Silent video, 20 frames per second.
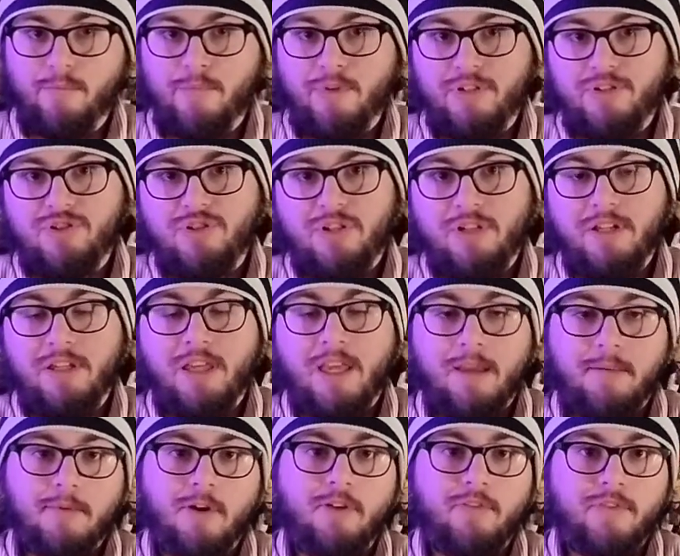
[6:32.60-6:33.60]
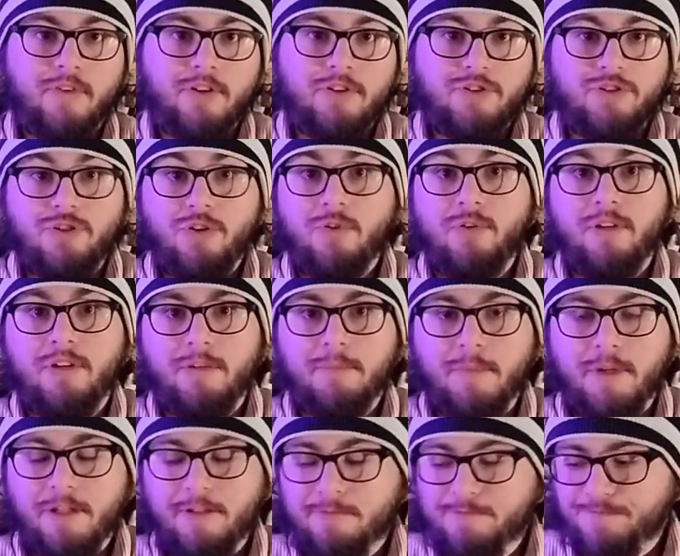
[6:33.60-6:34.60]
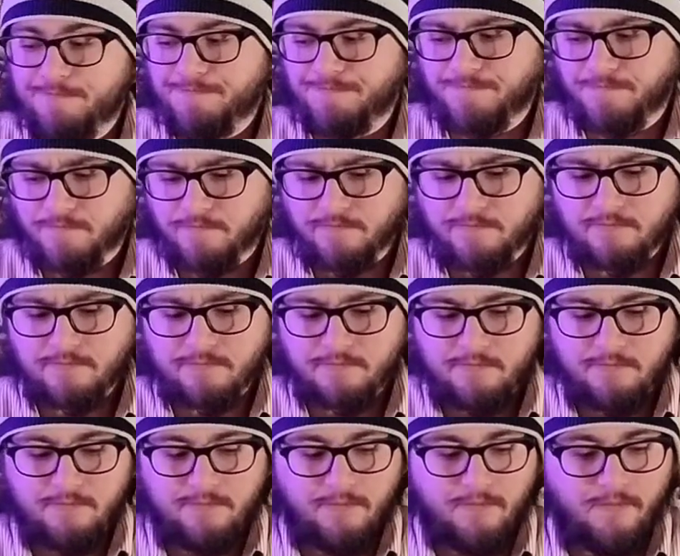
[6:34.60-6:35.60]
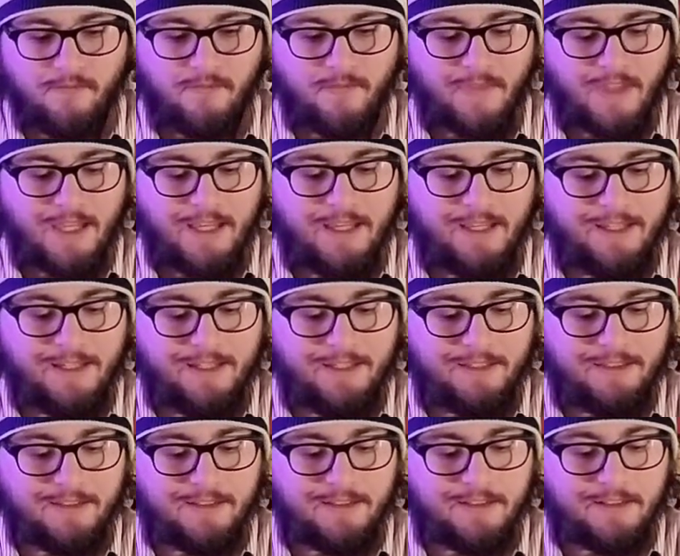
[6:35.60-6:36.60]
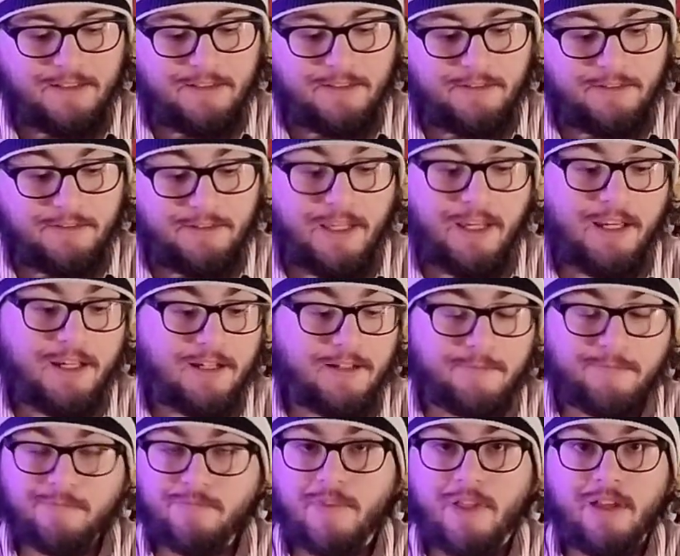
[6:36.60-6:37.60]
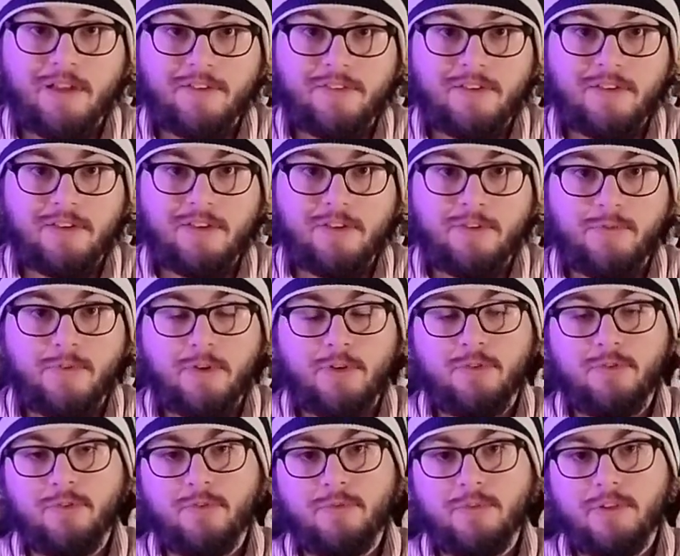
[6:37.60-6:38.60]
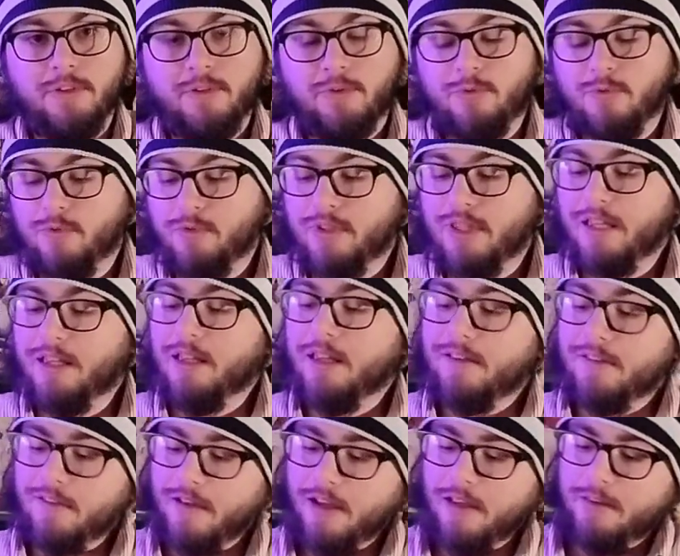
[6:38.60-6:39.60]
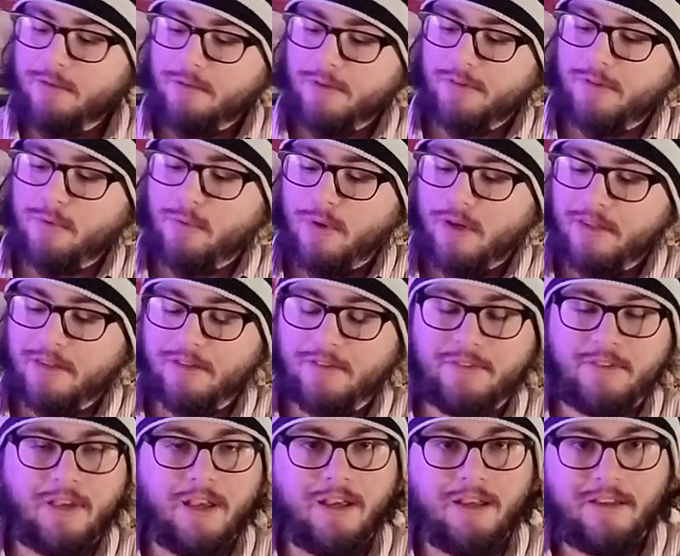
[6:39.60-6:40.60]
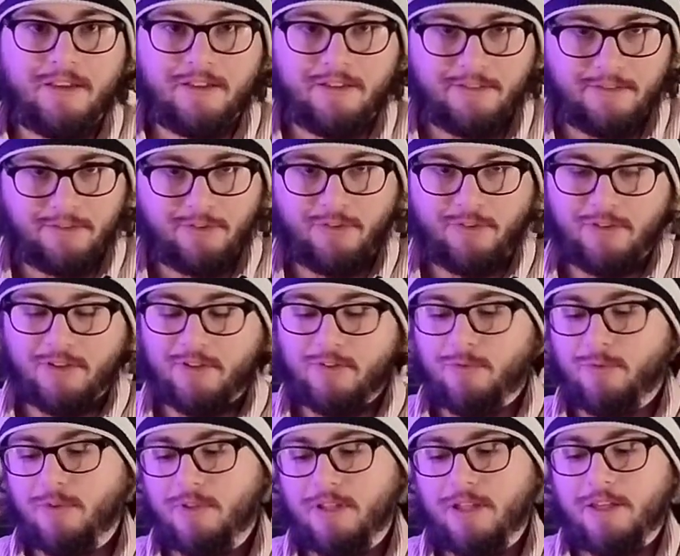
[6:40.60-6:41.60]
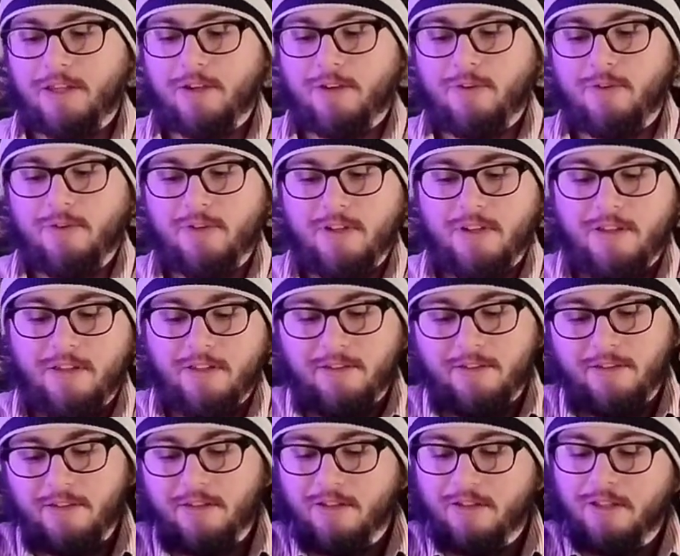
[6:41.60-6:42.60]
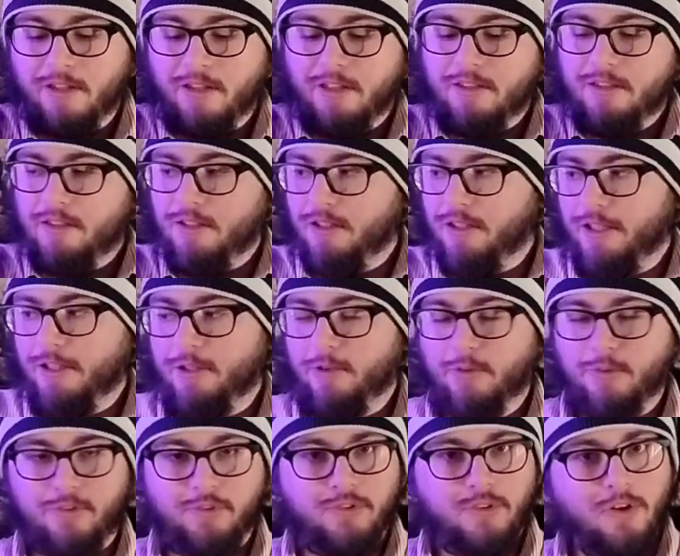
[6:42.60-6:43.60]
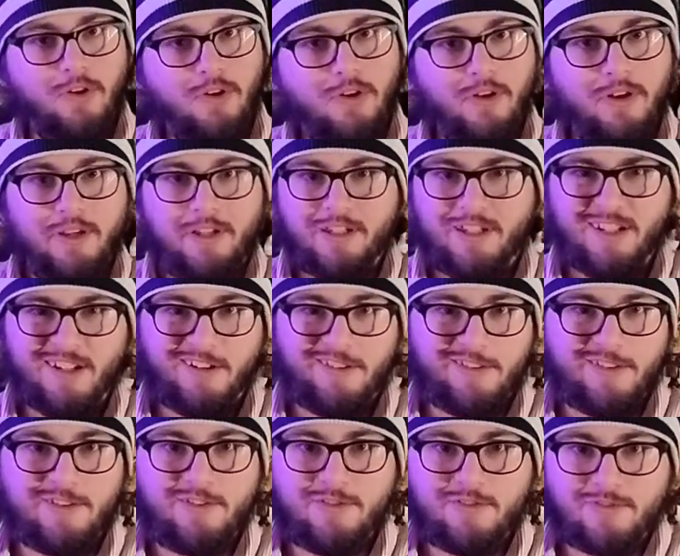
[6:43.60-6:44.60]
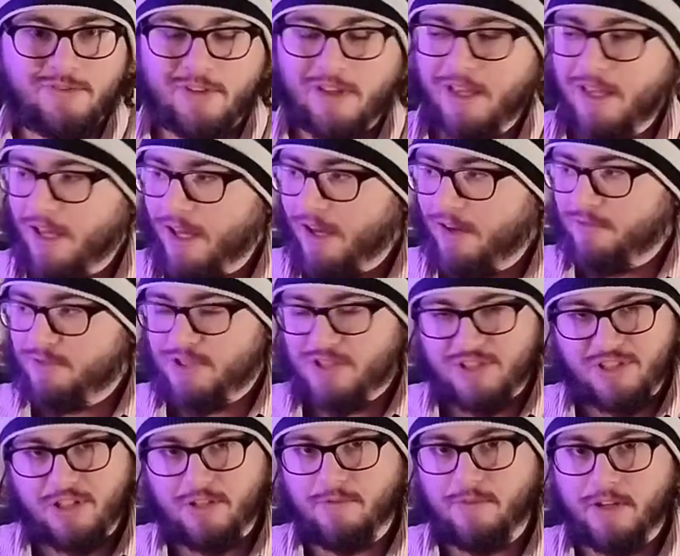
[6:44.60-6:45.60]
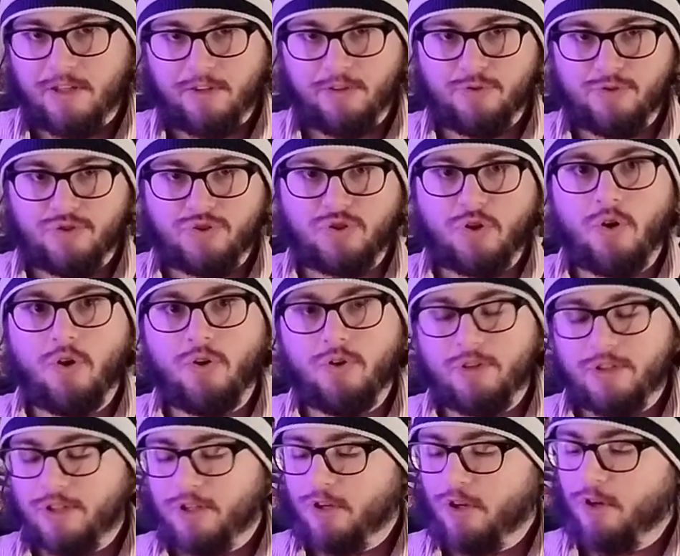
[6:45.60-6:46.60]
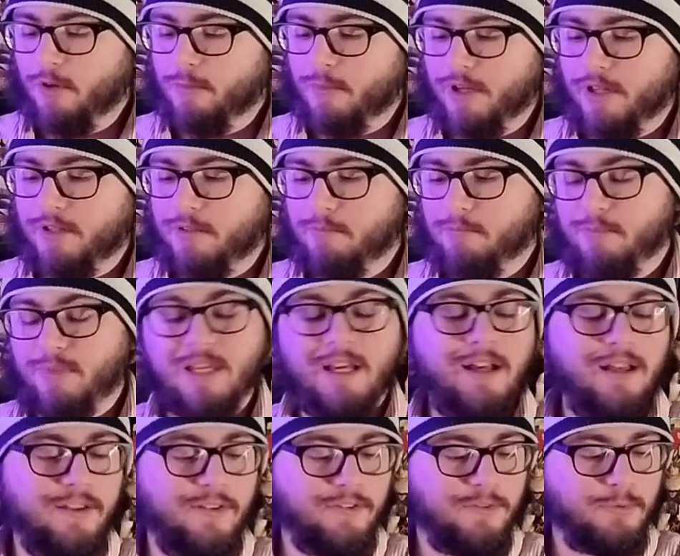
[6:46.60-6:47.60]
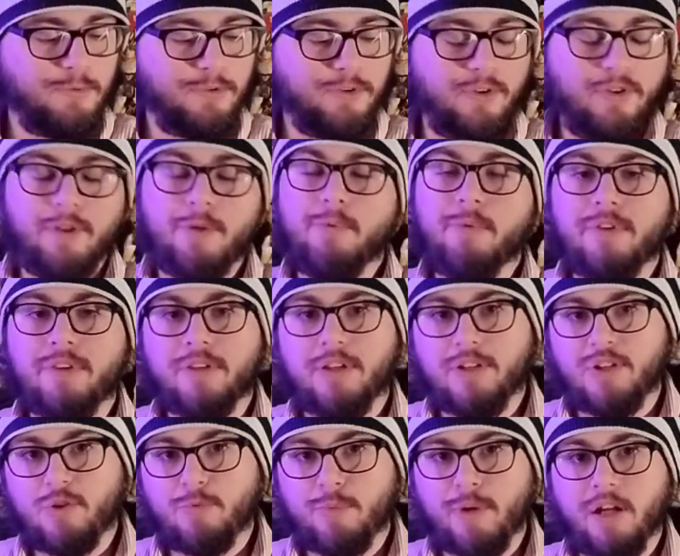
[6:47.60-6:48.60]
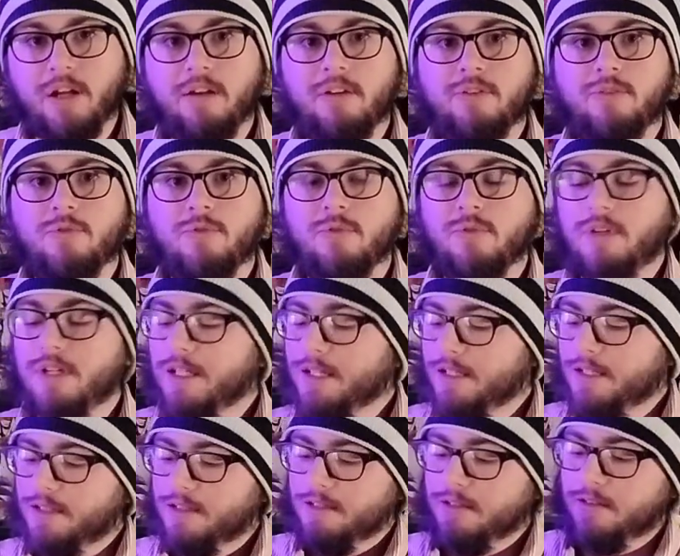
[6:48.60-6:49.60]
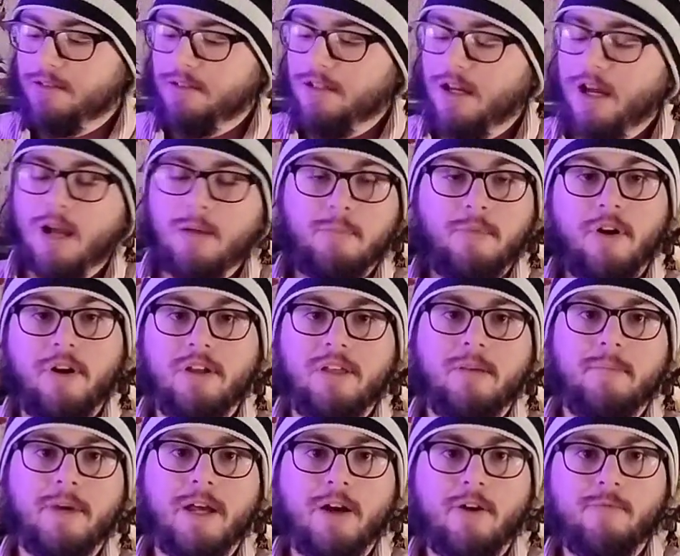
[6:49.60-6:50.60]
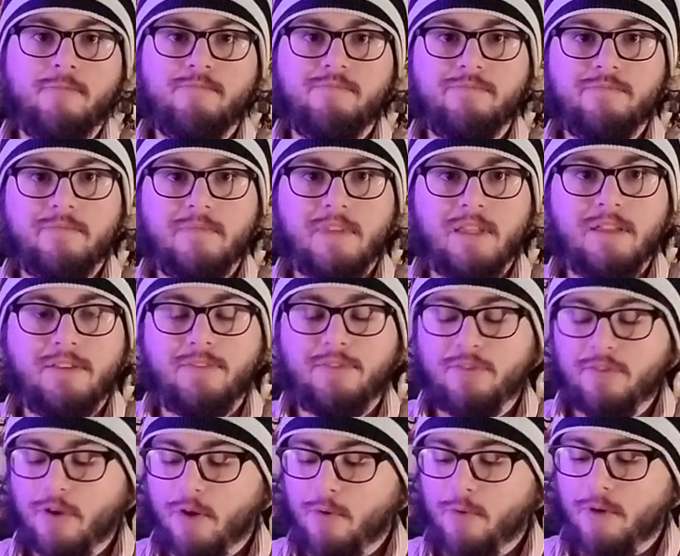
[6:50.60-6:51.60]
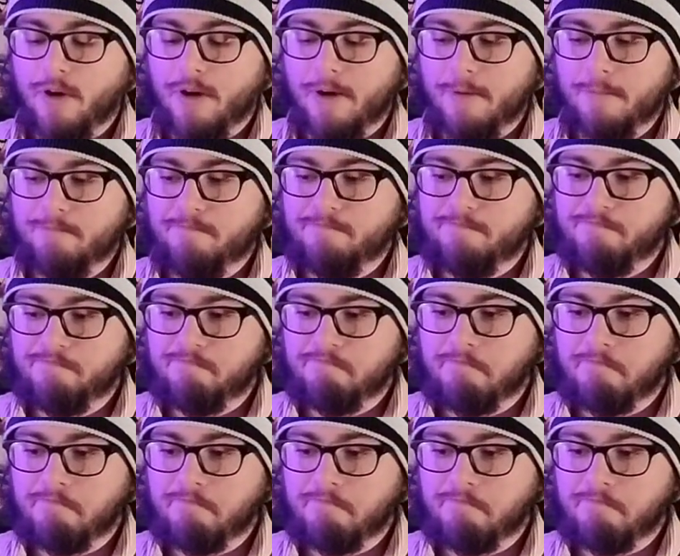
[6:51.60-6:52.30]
when she came over and showed it to me. And, uh, yeah, honestly, these figures are really cool. That, that's kind of the reason why this guy turned into a Lego. The, the Lego skull. You know, usually I have just a regular skull here, but because we're dealing with Lego Bionicle, I brought him out. And so, um,